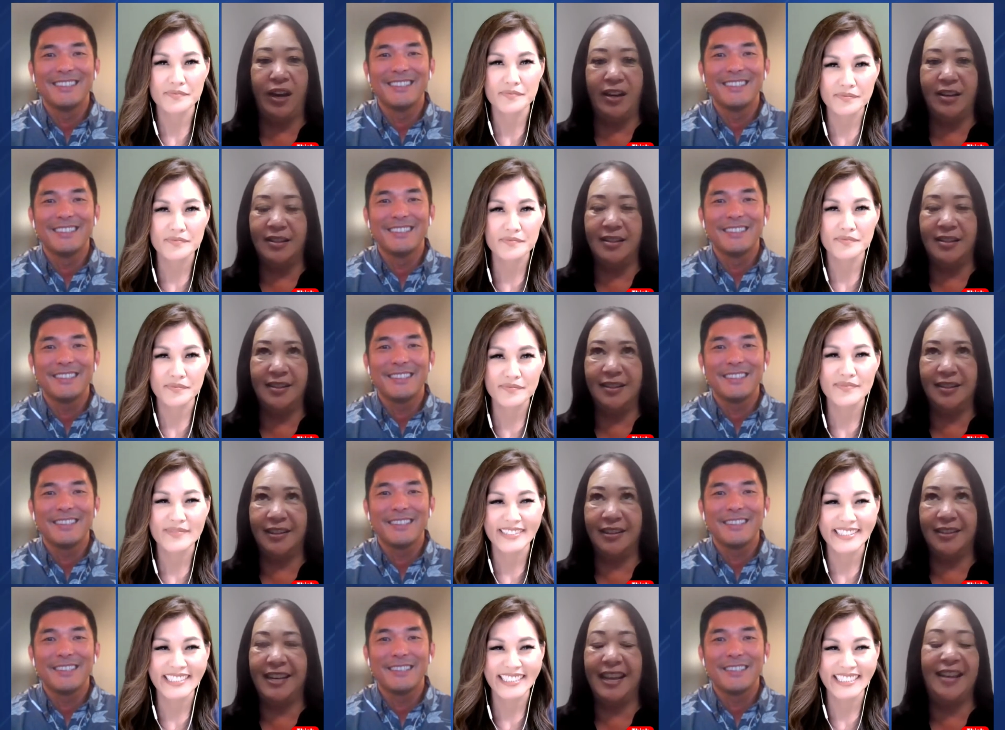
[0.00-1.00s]
Speaker 1: wouldn't
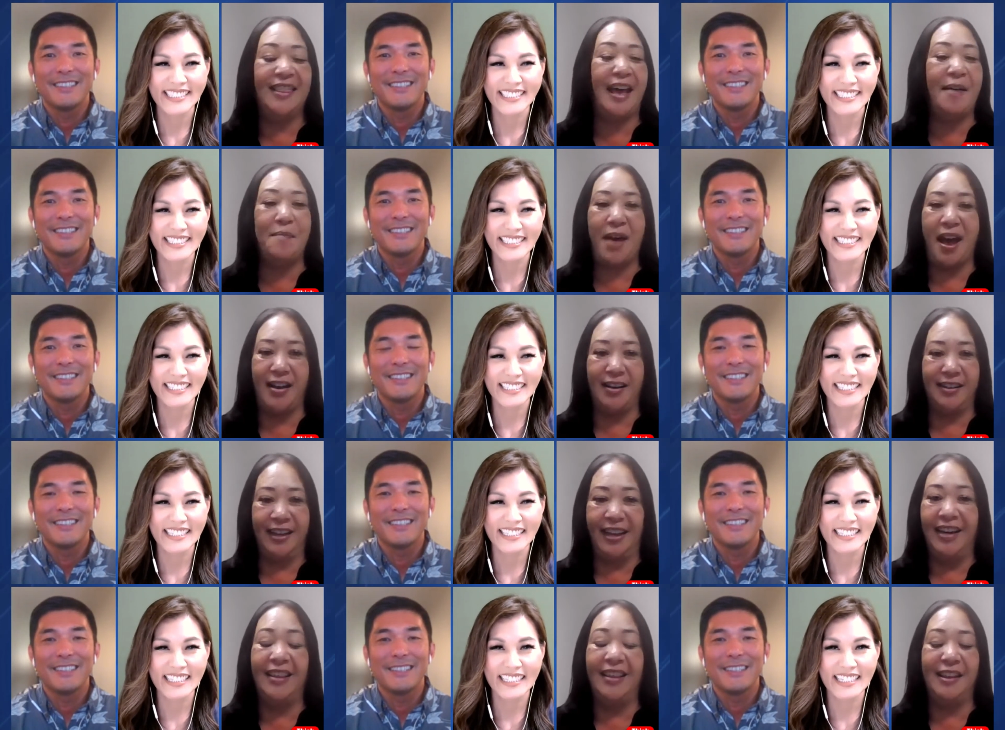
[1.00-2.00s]
take that back,
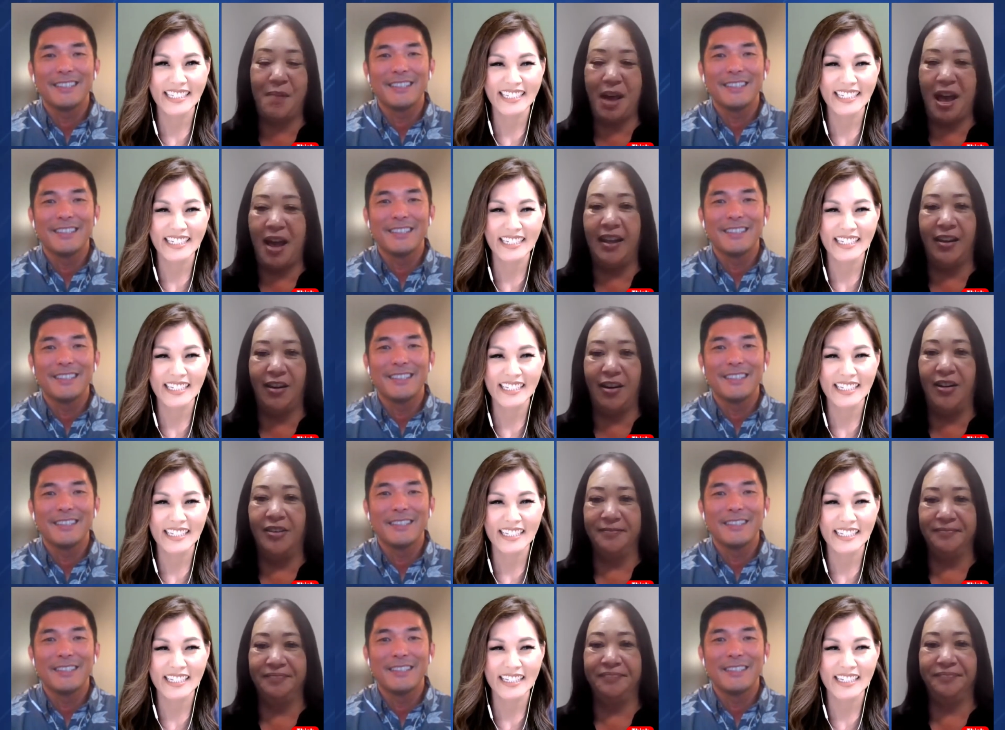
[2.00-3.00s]
anything back at all.
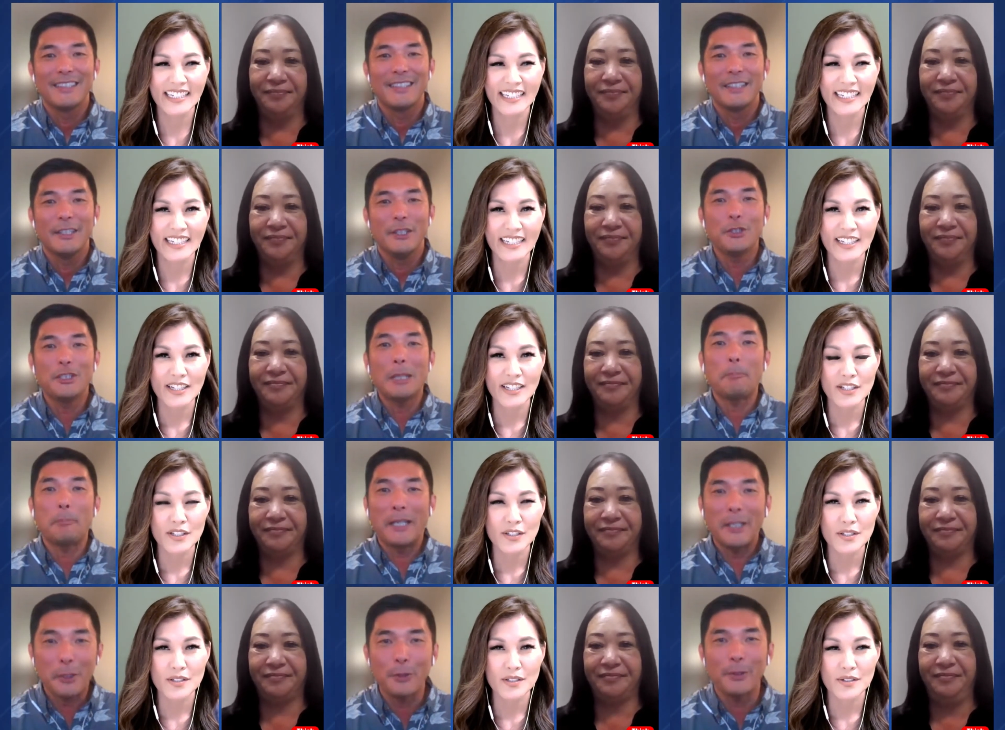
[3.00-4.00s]
Speaker 2: You said
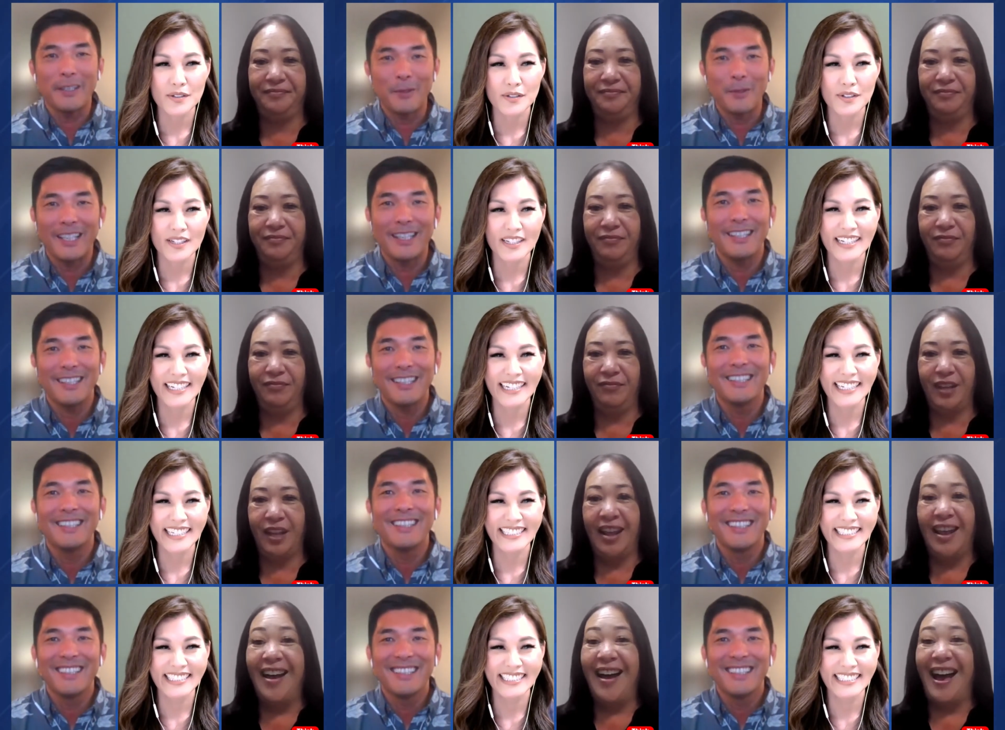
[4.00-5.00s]
piggery, right?
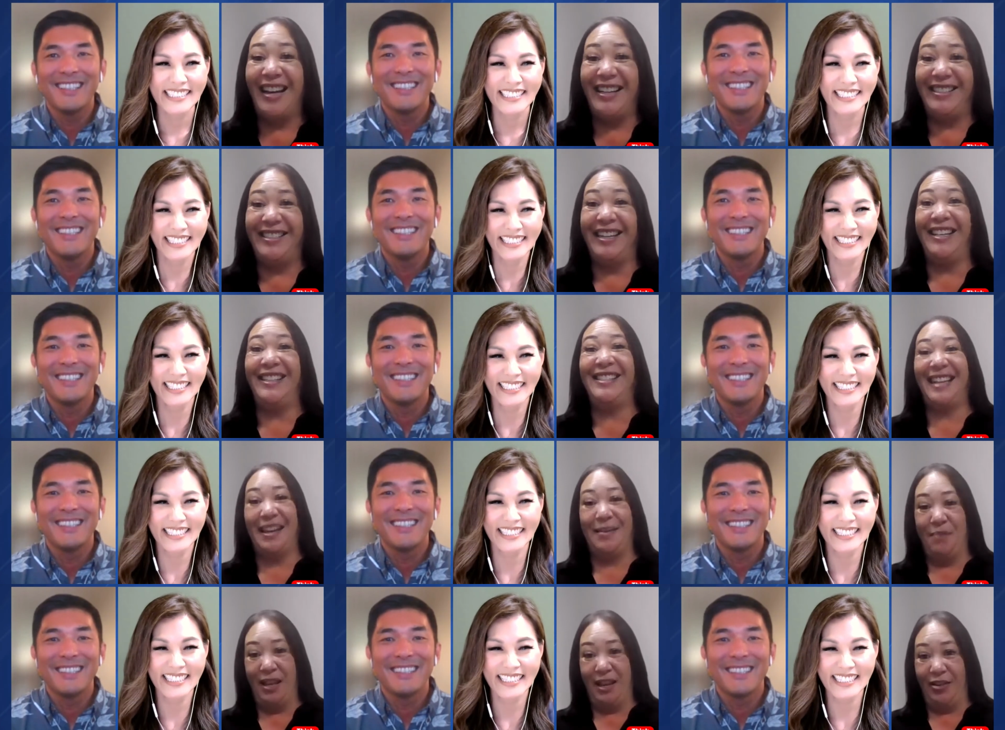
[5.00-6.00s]
Speaker 1: I did
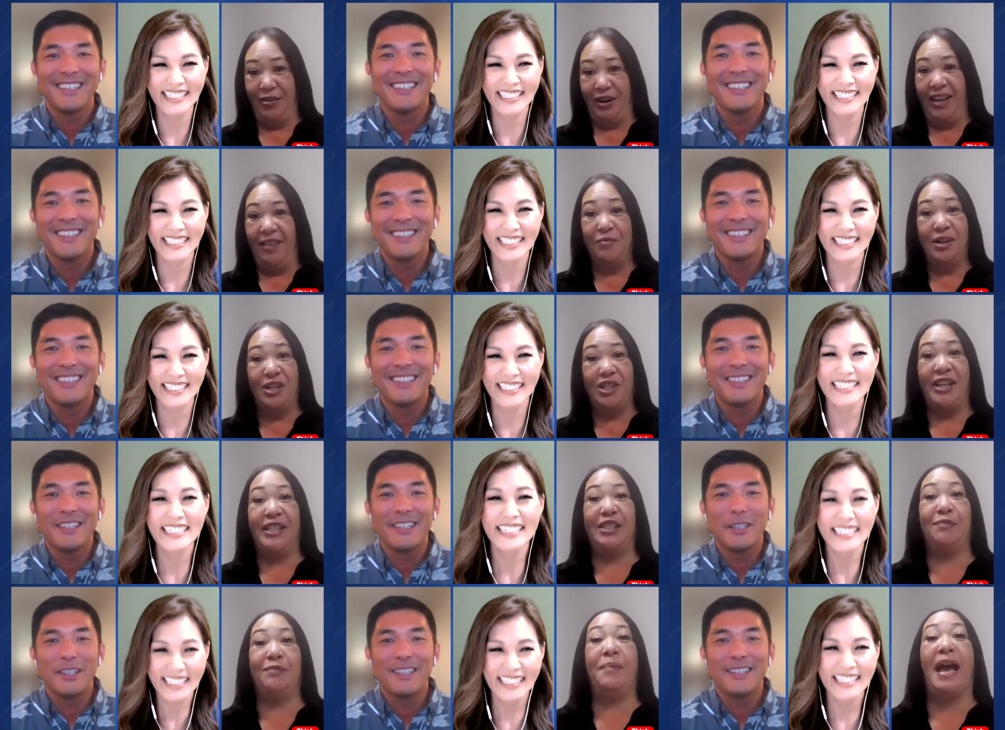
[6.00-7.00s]
say piggery, which
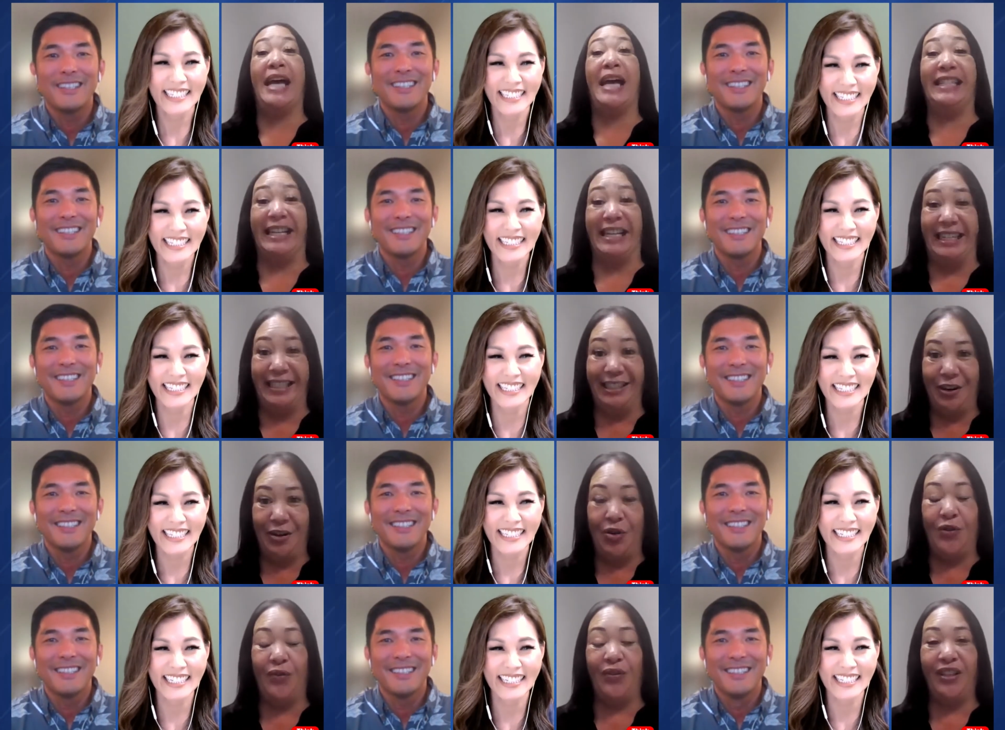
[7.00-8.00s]
expanded
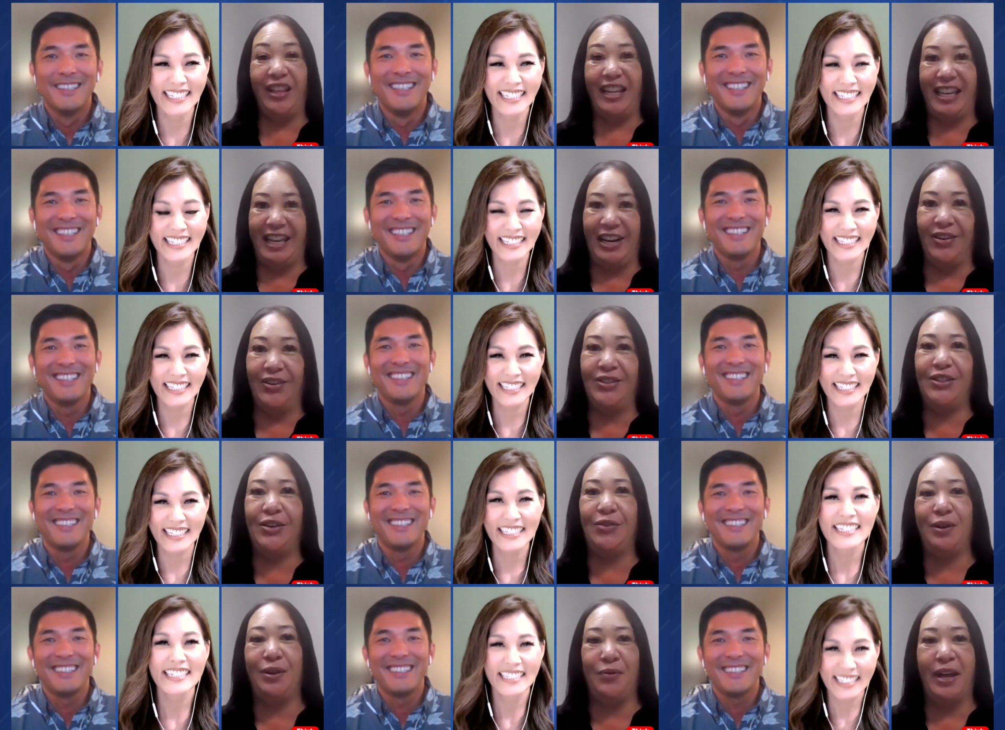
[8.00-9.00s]
over the years.
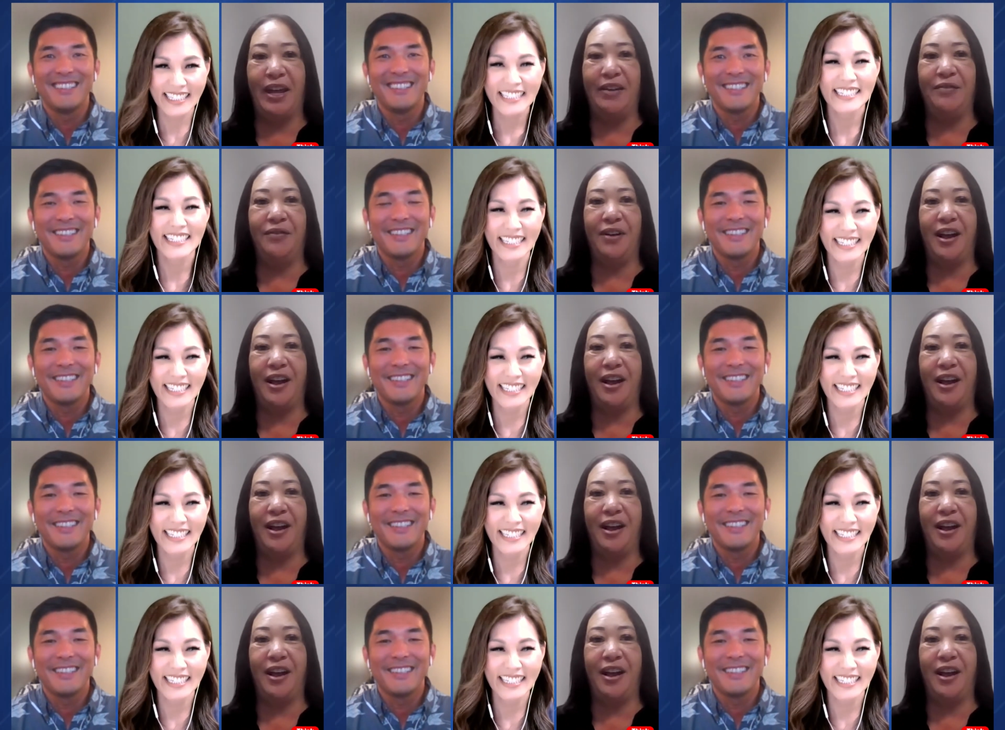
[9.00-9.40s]
So we went